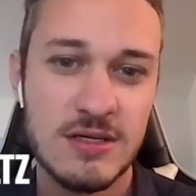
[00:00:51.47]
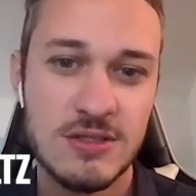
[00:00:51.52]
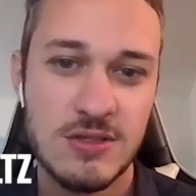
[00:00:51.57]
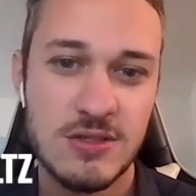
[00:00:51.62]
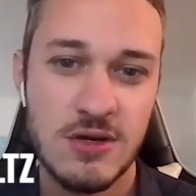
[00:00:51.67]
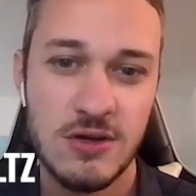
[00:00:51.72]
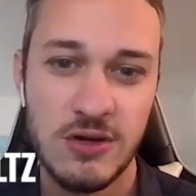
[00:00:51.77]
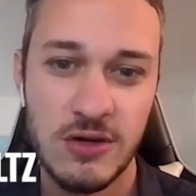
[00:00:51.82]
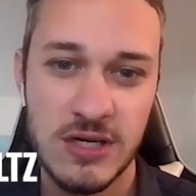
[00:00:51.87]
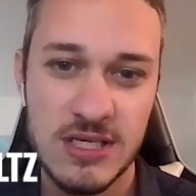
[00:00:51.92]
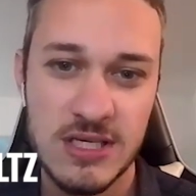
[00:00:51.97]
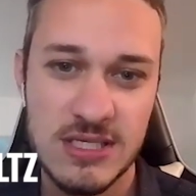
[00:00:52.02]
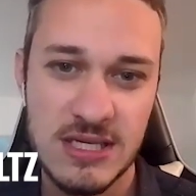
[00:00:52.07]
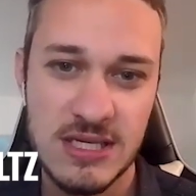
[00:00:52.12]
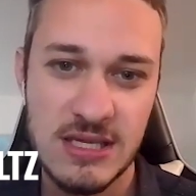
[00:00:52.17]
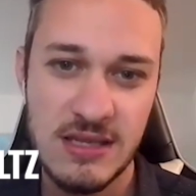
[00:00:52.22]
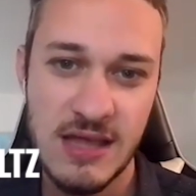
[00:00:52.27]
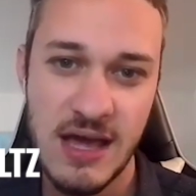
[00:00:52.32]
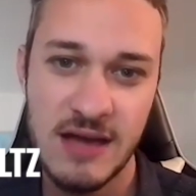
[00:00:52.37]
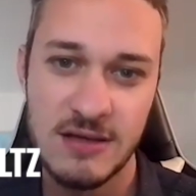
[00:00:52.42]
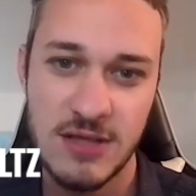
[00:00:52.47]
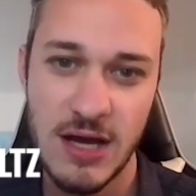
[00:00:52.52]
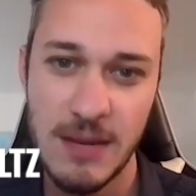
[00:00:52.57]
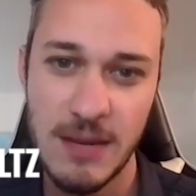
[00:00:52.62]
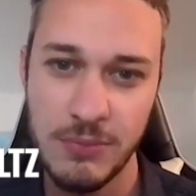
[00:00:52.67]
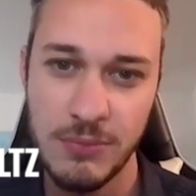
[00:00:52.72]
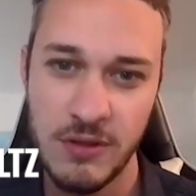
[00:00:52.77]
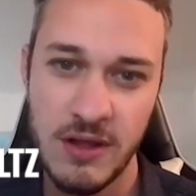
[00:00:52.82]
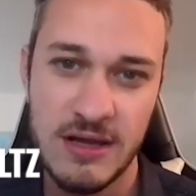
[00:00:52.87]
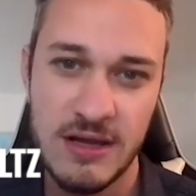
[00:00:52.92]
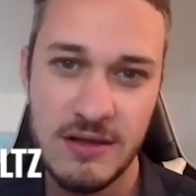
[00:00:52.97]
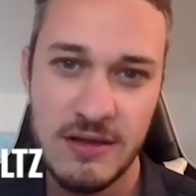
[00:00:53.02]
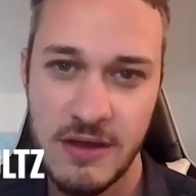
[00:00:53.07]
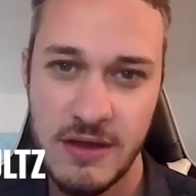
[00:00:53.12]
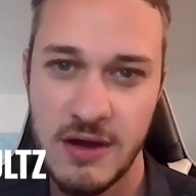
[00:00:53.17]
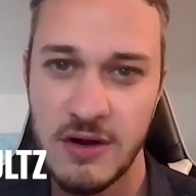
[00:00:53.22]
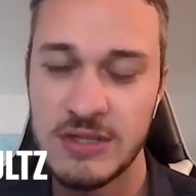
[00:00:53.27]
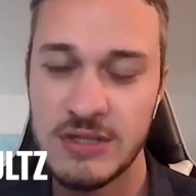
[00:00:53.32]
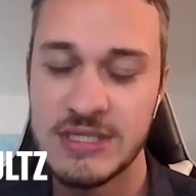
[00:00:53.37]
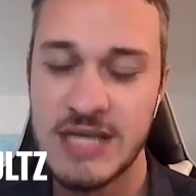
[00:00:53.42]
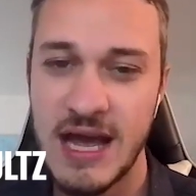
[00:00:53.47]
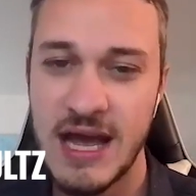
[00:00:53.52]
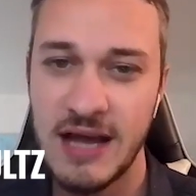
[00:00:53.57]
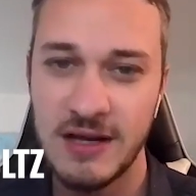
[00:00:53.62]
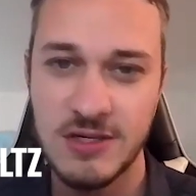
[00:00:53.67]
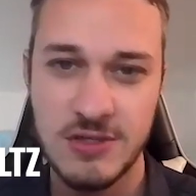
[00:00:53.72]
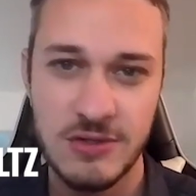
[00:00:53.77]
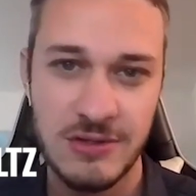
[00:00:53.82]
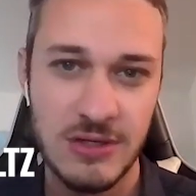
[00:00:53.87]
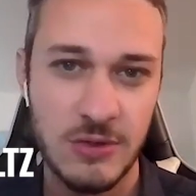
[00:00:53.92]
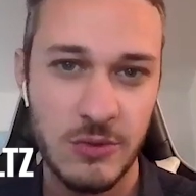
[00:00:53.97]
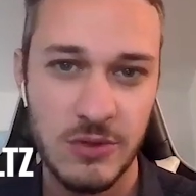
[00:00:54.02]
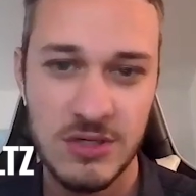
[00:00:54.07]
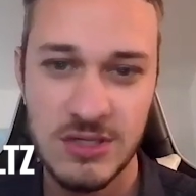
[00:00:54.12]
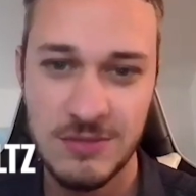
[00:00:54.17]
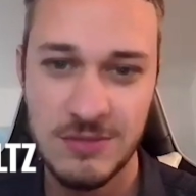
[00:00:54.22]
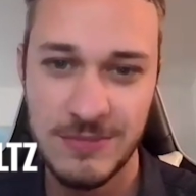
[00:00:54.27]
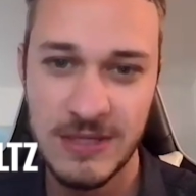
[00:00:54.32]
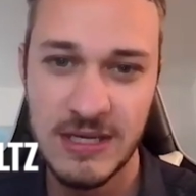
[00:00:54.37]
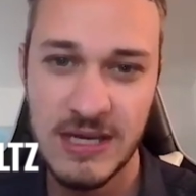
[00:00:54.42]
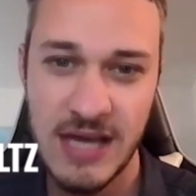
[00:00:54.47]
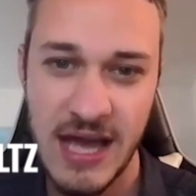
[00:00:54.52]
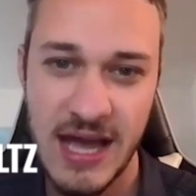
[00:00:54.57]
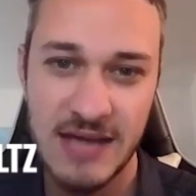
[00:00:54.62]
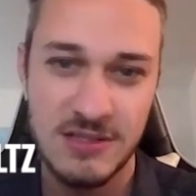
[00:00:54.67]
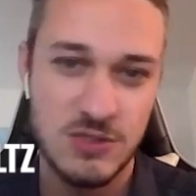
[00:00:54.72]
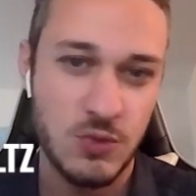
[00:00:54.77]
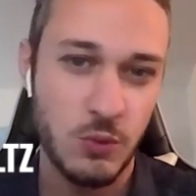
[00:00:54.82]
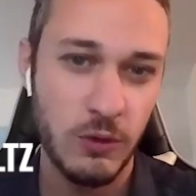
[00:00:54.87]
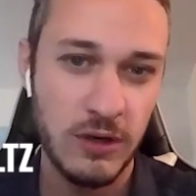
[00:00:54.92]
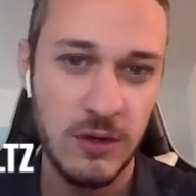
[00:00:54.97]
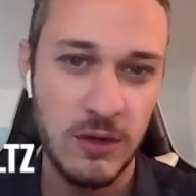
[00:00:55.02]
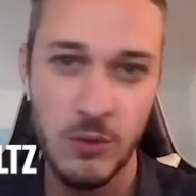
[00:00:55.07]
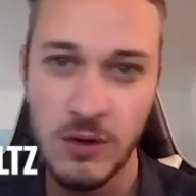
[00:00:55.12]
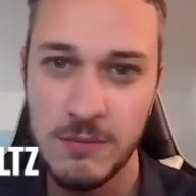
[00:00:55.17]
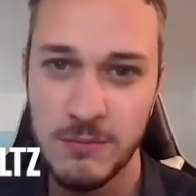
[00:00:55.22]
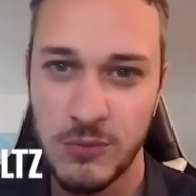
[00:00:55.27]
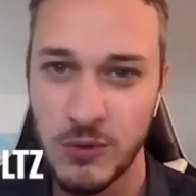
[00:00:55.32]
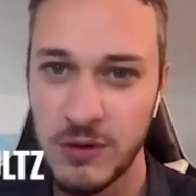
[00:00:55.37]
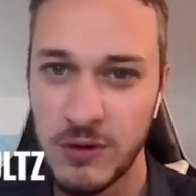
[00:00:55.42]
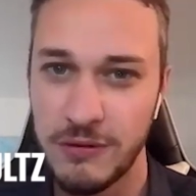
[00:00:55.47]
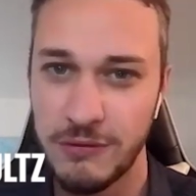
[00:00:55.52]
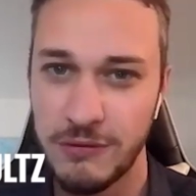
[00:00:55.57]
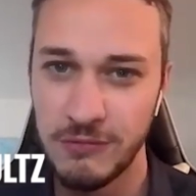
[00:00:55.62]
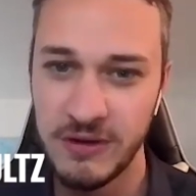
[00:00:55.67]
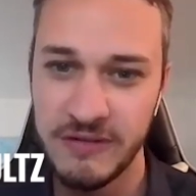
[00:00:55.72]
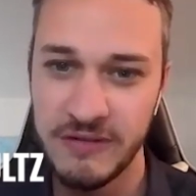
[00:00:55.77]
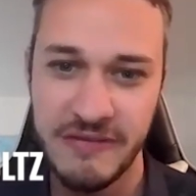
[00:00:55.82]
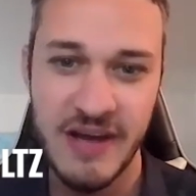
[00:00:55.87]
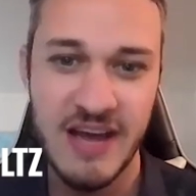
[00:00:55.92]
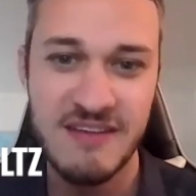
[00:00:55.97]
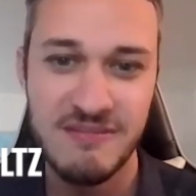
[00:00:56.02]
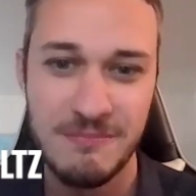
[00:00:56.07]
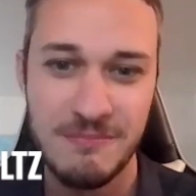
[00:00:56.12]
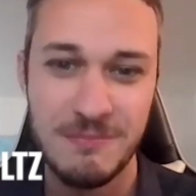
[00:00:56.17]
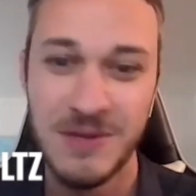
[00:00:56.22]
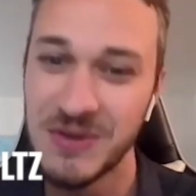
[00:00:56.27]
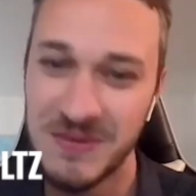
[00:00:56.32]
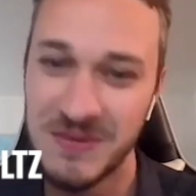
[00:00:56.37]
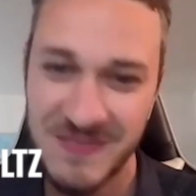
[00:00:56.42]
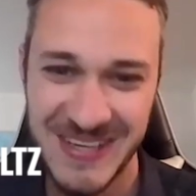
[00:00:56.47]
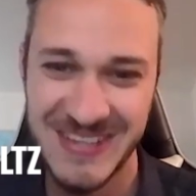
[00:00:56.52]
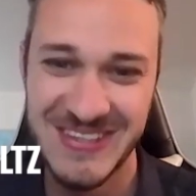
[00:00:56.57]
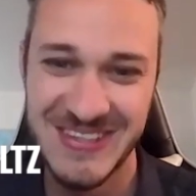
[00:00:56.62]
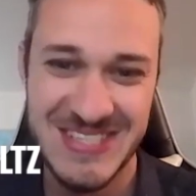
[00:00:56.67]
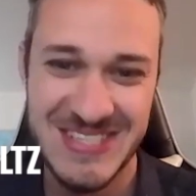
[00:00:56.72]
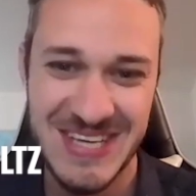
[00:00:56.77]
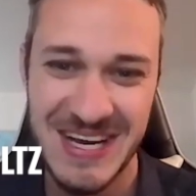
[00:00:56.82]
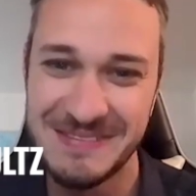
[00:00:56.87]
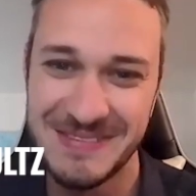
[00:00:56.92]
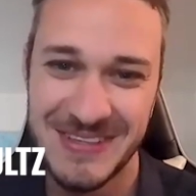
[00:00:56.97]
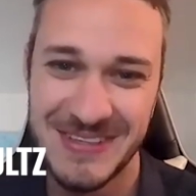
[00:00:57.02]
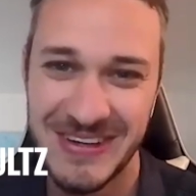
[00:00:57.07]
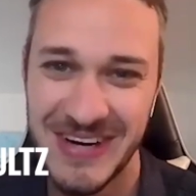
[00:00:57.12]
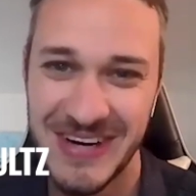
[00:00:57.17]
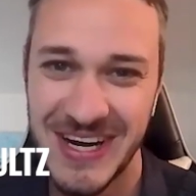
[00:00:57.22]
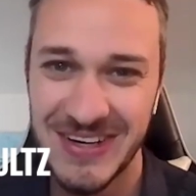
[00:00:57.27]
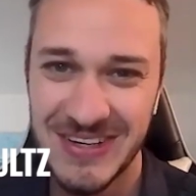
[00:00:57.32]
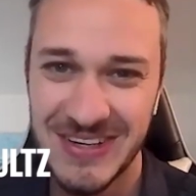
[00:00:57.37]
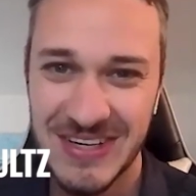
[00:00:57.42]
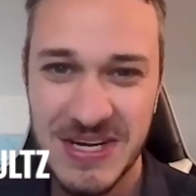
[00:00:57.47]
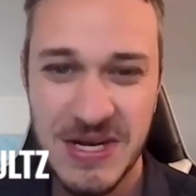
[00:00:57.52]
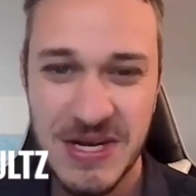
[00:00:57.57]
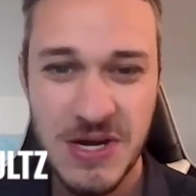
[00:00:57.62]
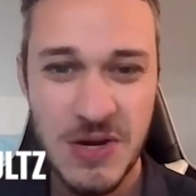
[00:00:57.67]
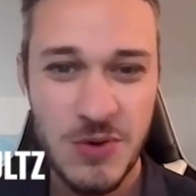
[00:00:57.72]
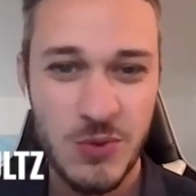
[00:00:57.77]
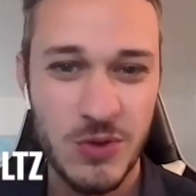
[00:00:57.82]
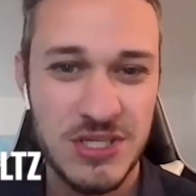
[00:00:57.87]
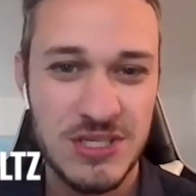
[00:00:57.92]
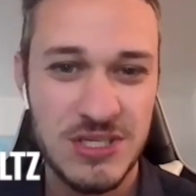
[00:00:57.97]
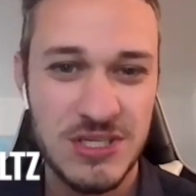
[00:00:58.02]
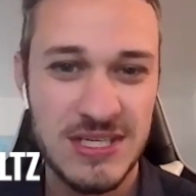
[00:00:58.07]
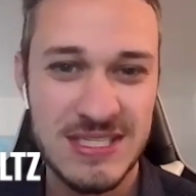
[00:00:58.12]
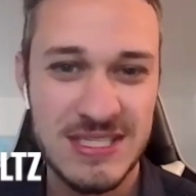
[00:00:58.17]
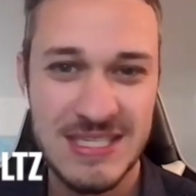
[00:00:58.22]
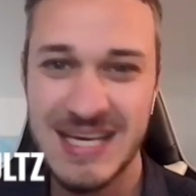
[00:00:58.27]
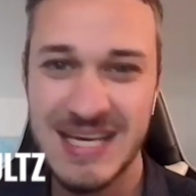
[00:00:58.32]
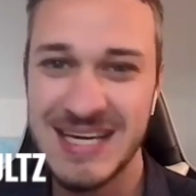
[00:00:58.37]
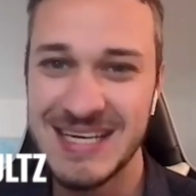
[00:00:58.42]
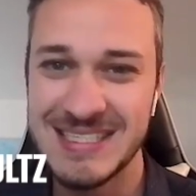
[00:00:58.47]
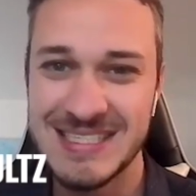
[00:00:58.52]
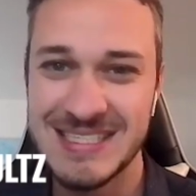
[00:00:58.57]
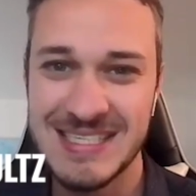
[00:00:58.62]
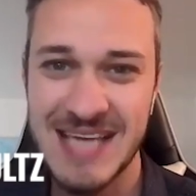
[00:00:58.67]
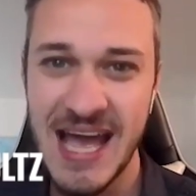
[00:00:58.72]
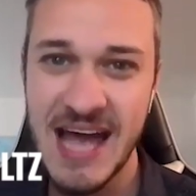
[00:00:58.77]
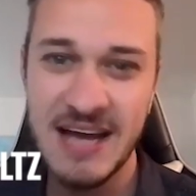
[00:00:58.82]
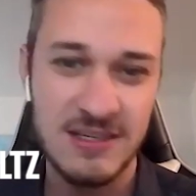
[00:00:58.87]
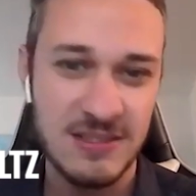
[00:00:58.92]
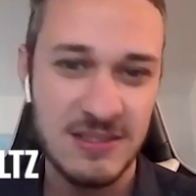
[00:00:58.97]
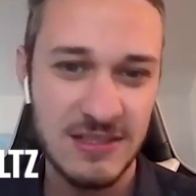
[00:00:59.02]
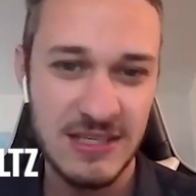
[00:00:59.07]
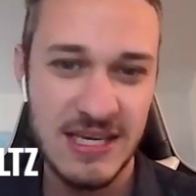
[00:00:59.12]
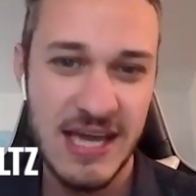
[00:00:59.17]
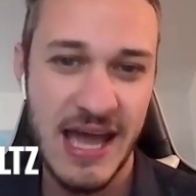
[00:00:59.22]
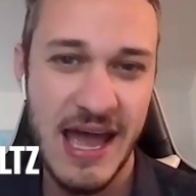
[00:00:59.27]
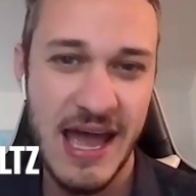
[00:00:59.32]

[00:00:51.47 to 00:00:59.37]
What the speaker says: So you're going to see that top line there is actually going to be at 21.35 millimeters off the ground, which is exactly